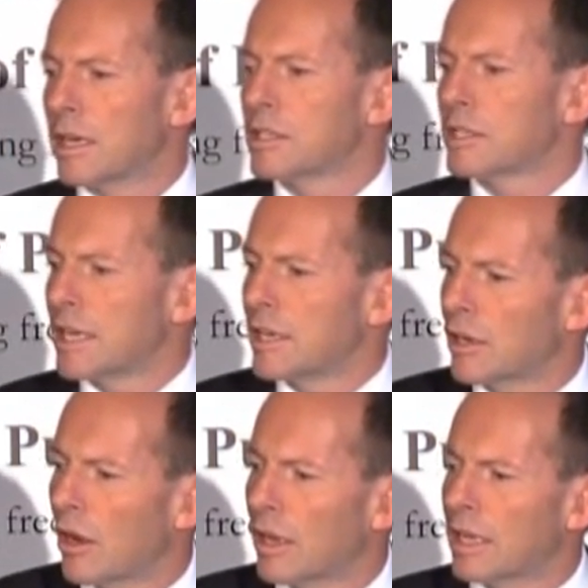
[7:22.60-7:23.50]
senior
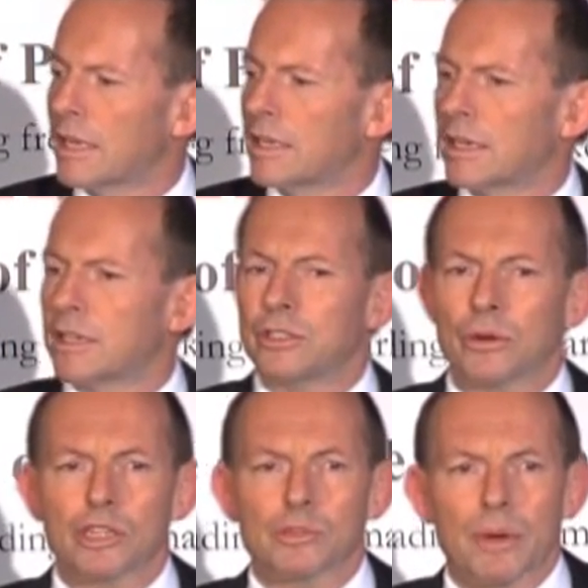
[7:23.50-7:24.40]
colleague,
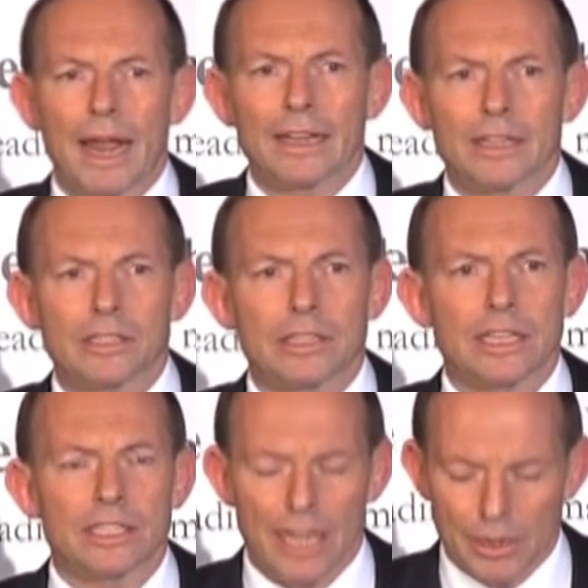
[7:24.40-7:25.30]
George Brandis, the
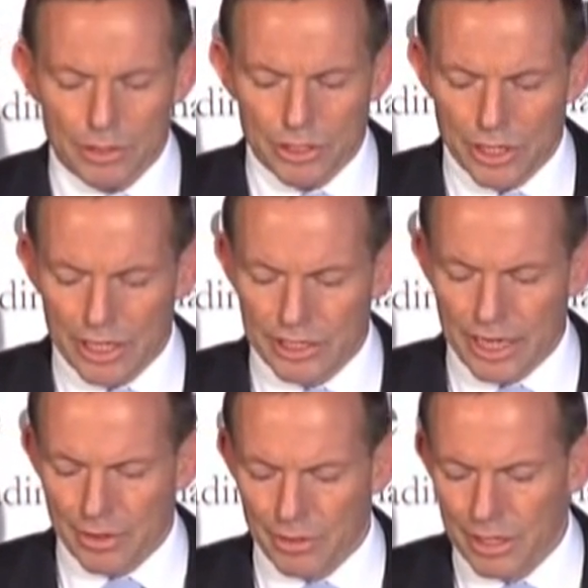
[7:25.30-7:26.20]
Shadow Attorney
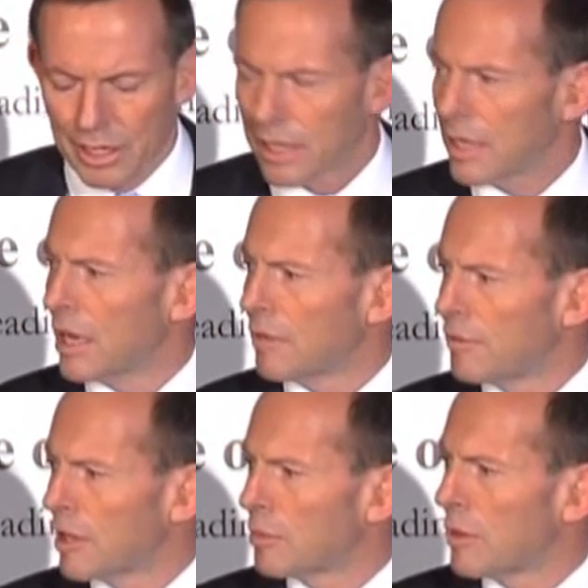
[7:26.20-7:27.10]
General,
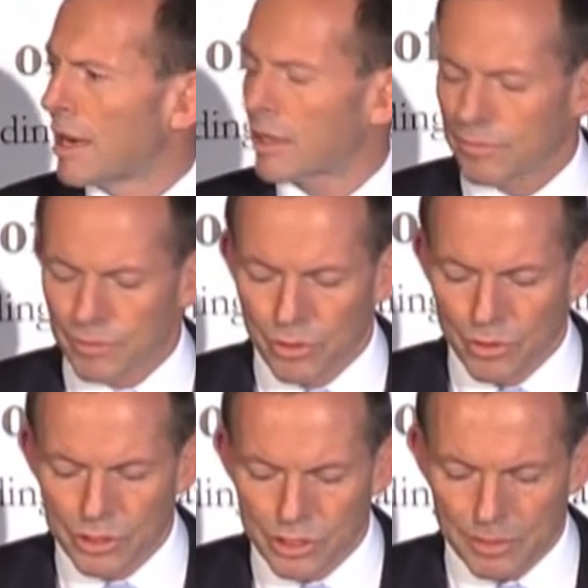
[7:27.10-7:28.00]
Philip Ruddock, of
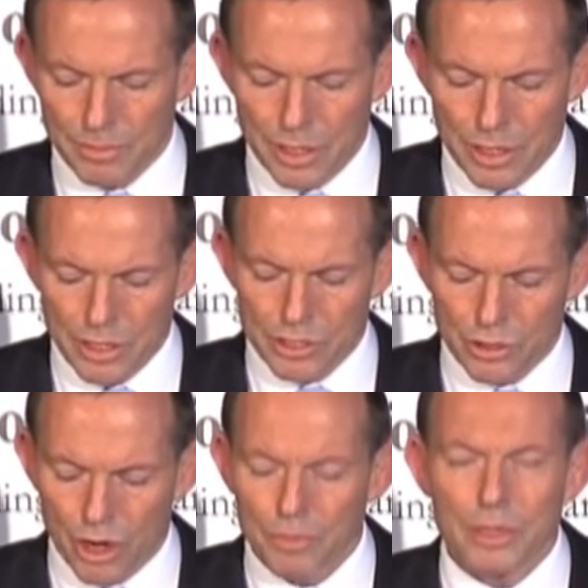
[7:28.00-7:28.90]
course,
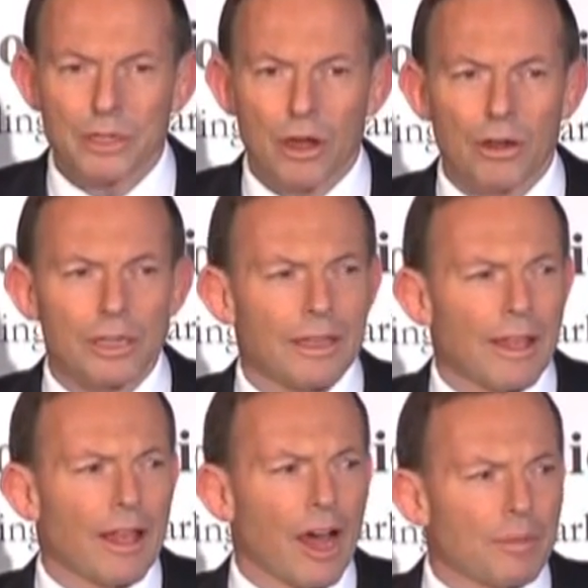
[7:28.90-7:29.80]
Scott MacDonald.
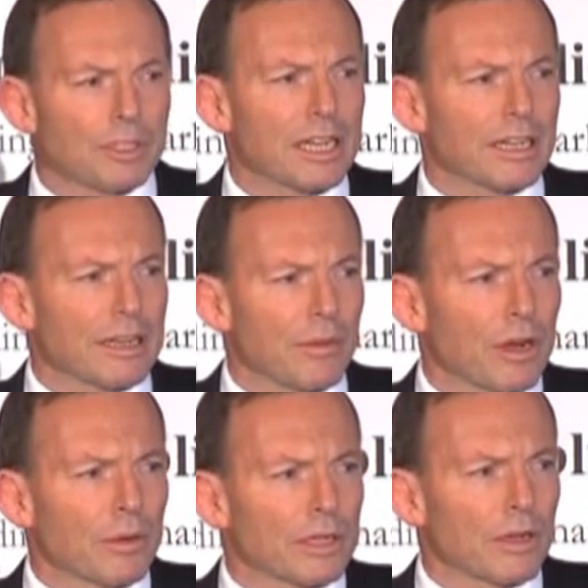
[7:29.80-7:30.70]
I particularly
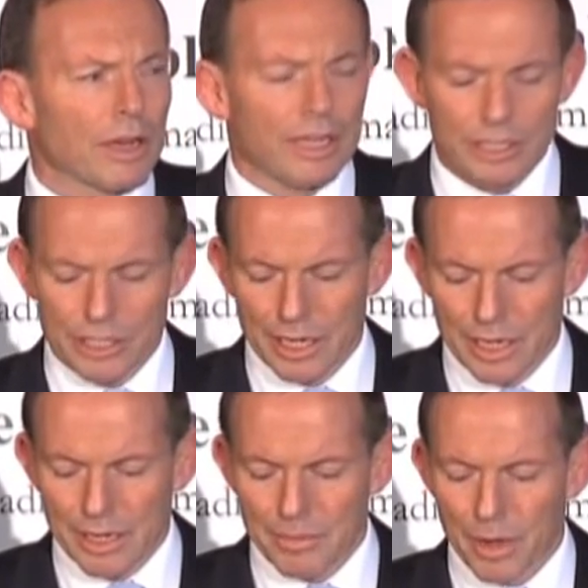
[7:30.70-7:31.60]
want to acknowledge
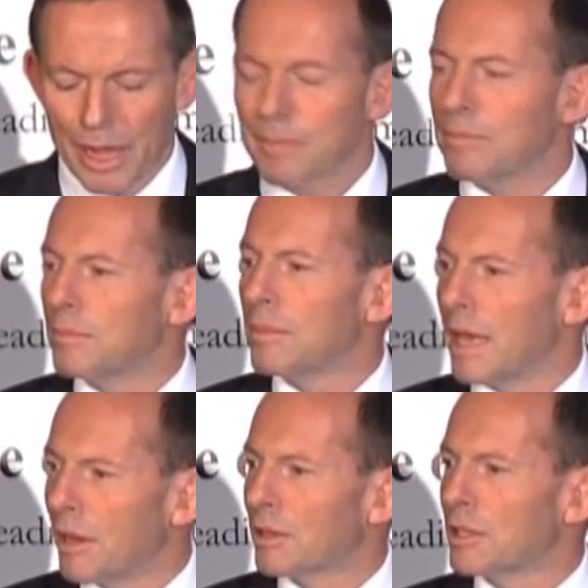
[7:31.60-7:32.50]
my
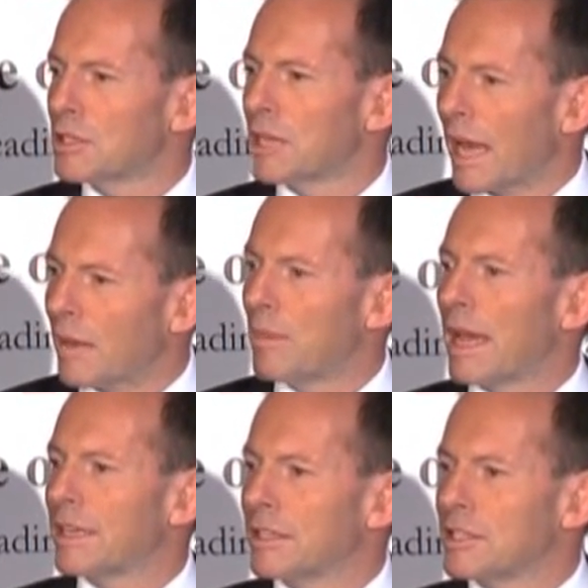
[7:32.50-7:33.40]
elders and
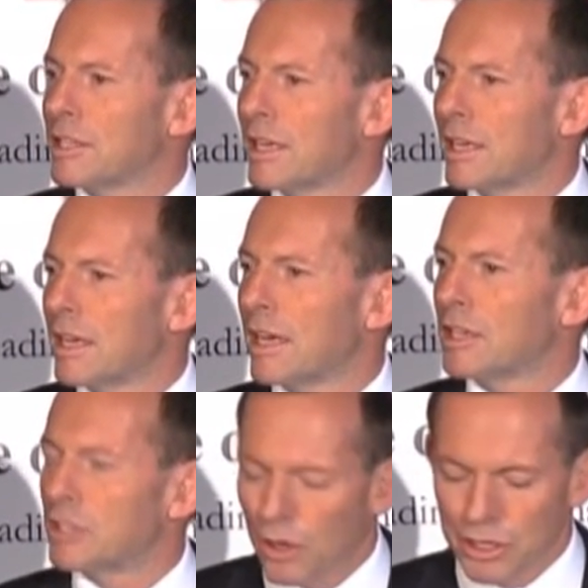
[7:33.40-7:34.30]
betters,
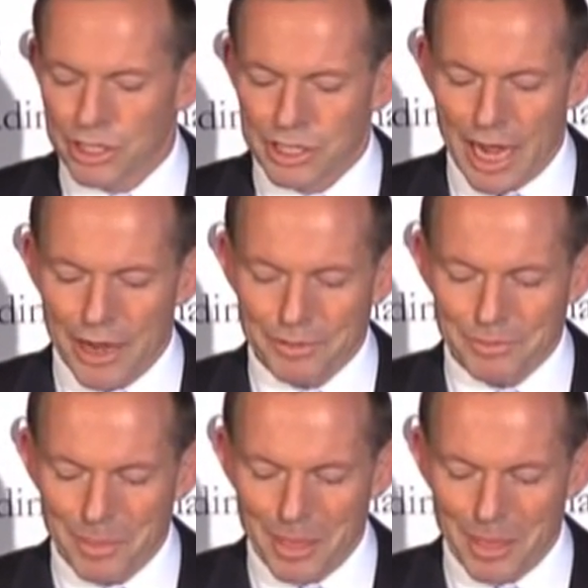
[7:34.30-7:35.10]
John Stone,